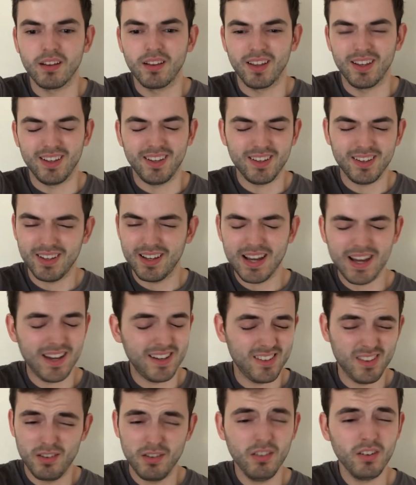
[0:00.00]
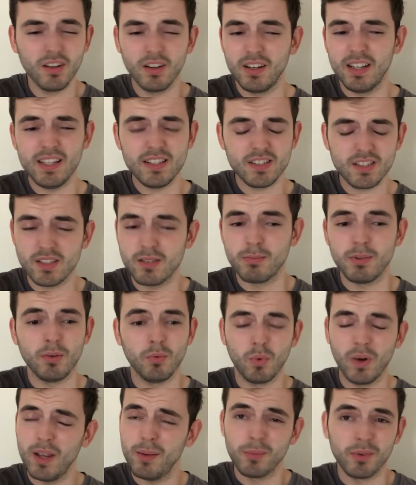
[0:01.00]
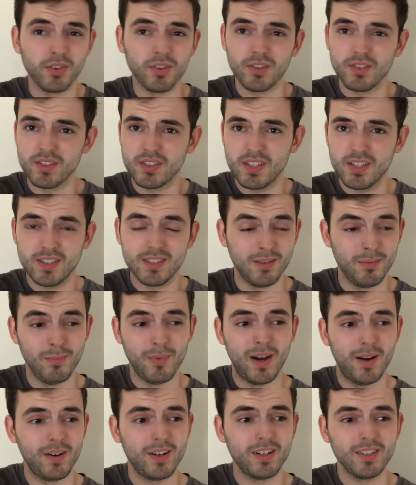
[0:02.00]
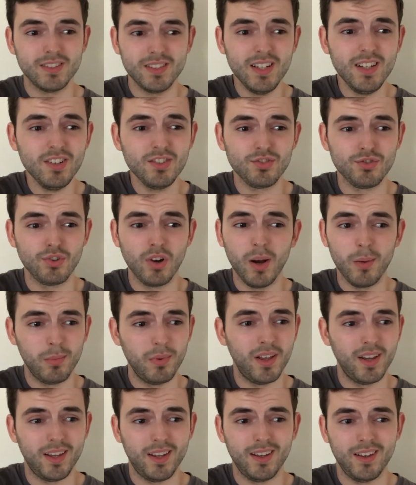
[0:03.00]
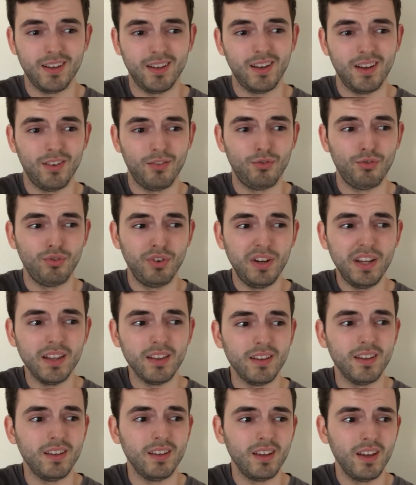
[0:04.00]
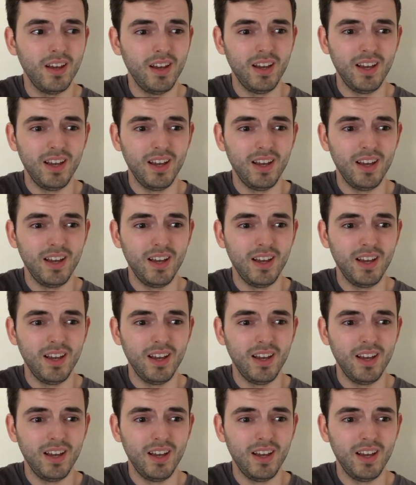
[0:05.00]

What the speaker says: Like, Thugger needs to be way more consistent, man, because he could drop like a really